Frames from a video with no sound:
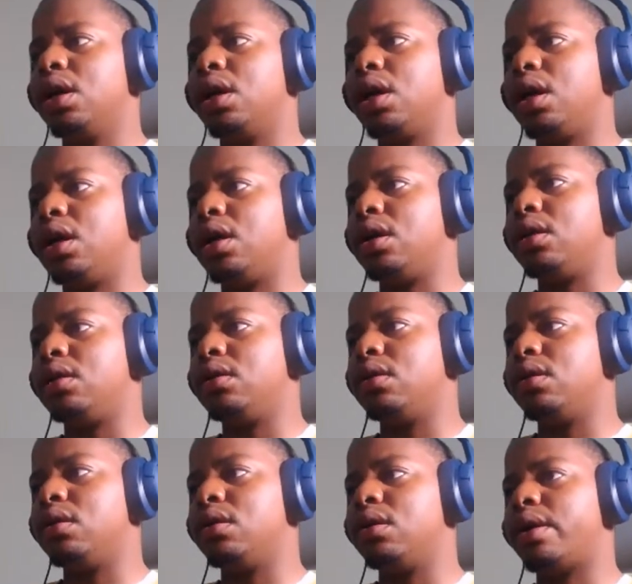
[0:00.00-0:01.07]

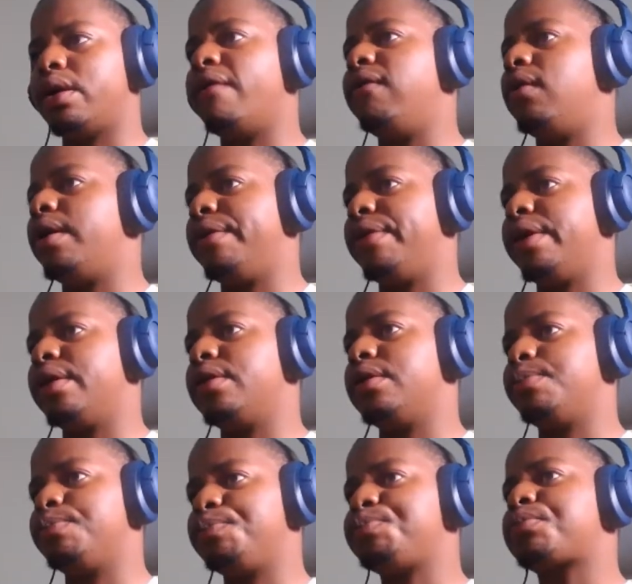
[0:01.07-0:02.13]
And I've learned that
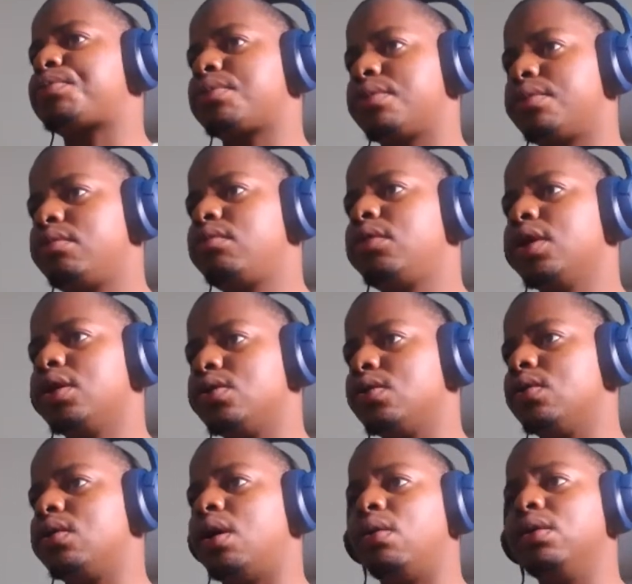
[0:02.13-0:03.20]

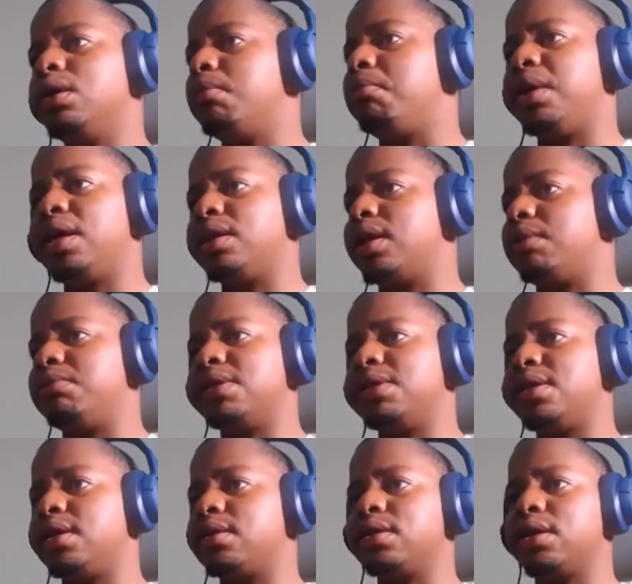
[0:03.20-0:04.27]
so I wouldn't make that
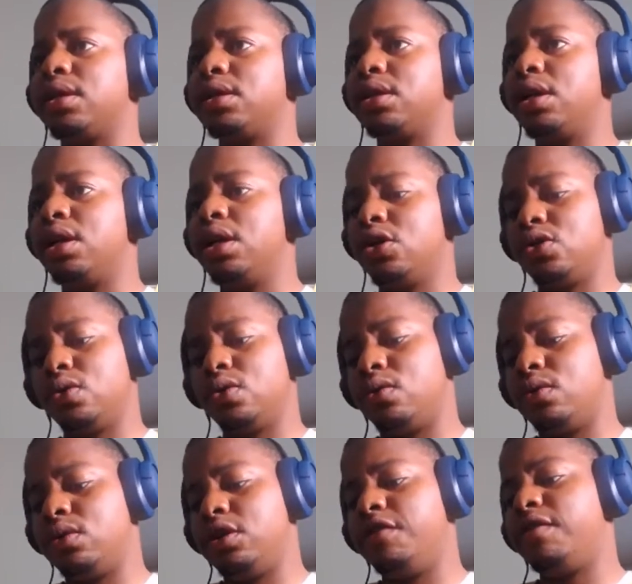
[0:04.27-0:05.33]
mistake again.
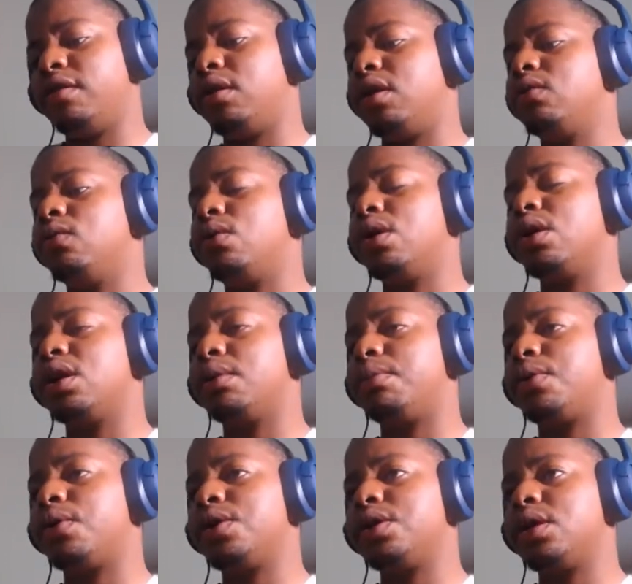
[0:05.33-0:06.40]
So if I had to work in a
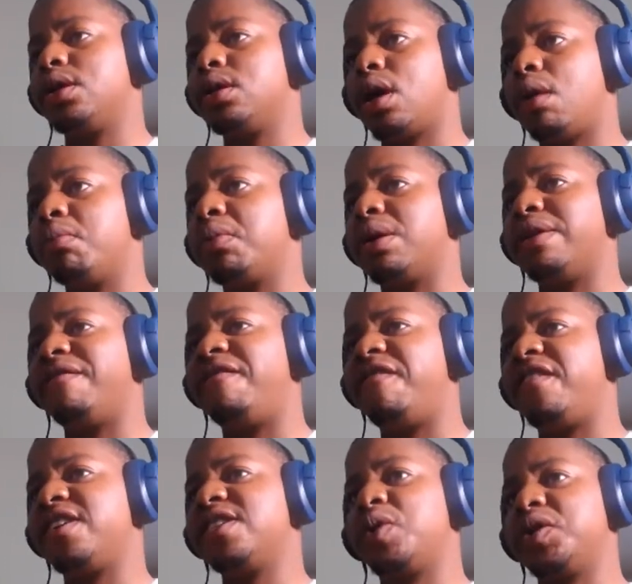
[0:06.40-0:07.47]
project, the
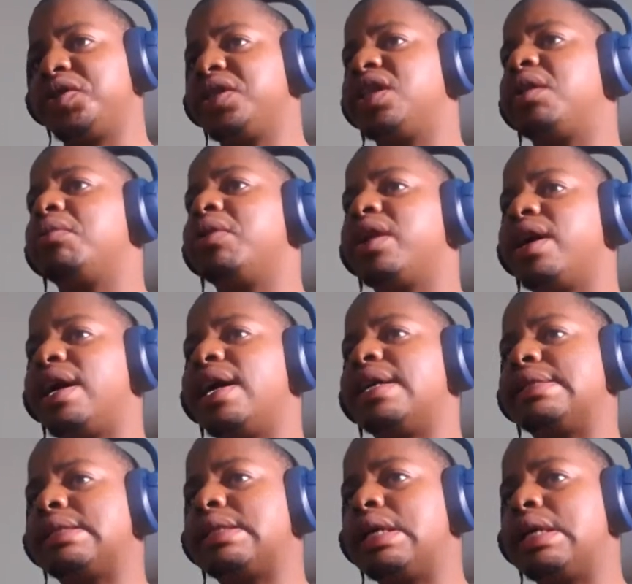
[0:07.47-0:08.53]
first question that I'm gonna ask